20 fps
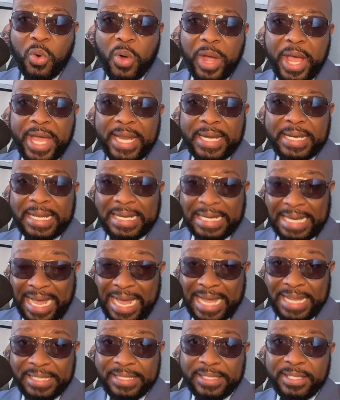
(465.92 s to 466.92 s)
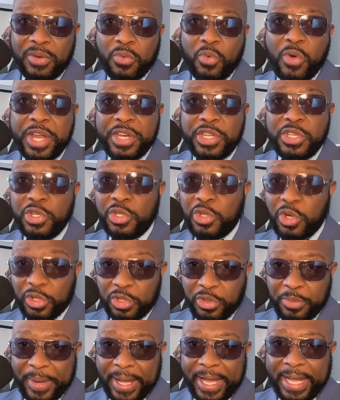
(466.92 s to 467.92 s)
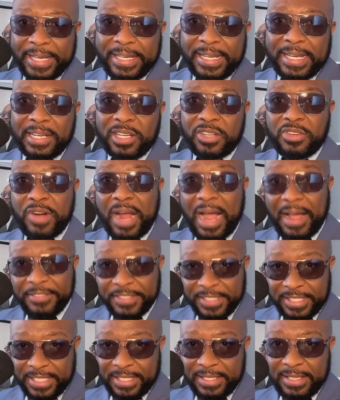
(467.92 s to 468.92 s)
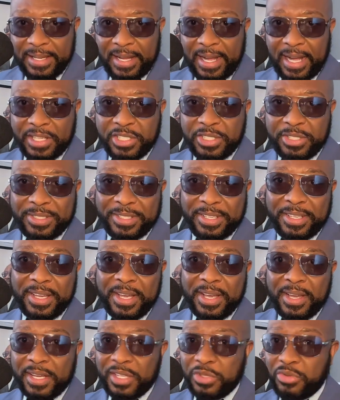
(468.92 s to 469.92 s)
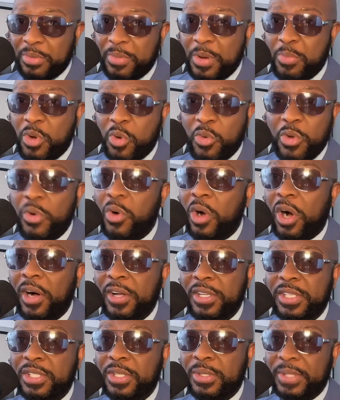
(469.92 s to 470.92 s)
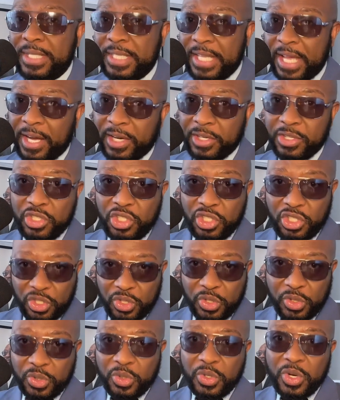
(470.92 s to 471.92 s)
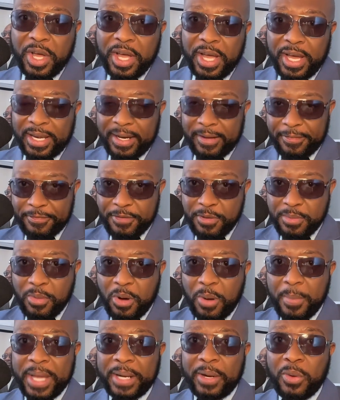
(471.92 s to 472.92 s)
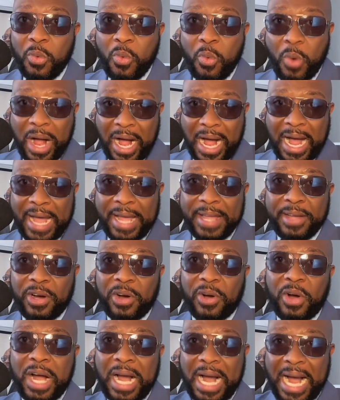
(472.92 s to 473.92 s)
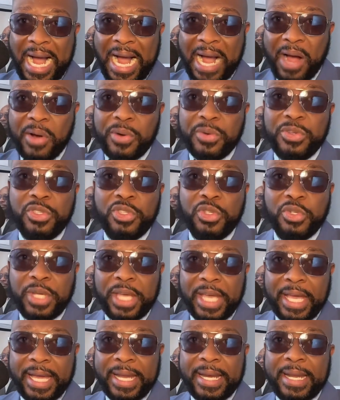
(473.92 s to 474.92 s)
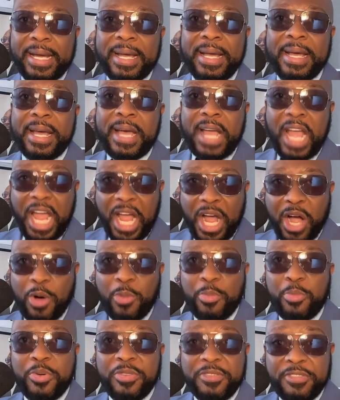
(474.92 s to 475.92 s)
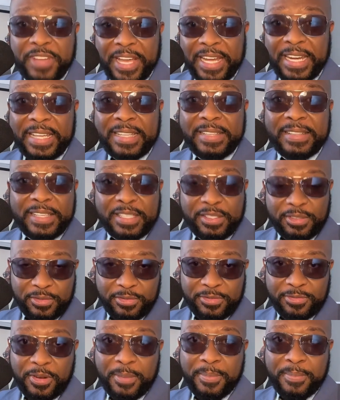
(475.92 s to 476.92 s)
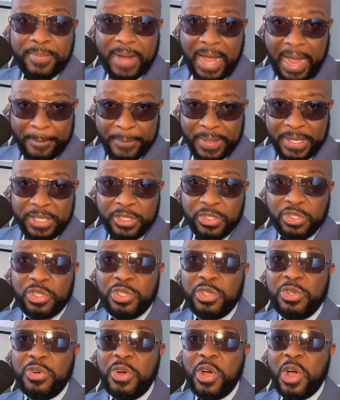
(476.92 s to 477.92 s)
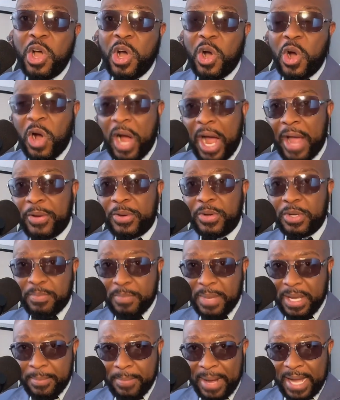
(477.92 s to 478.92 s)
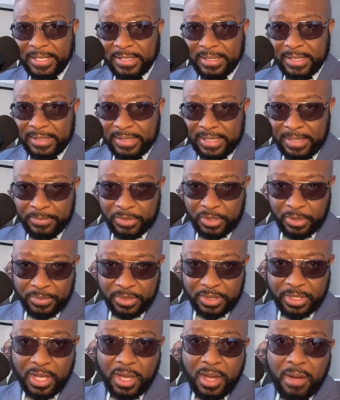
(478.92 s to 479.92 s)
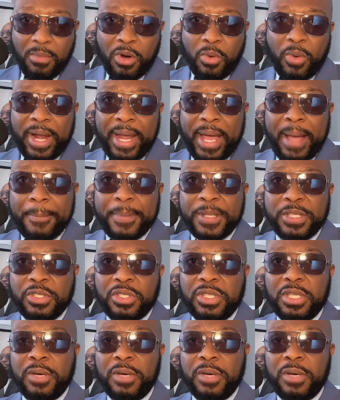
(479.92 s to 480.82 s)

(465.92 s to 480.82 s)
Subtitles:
in the night when you go to bed, gravity actually, because remember, we will also tell you in a few moments why or how you can help preventing this from happening to you, or how you could minimize the symptoms. But what happens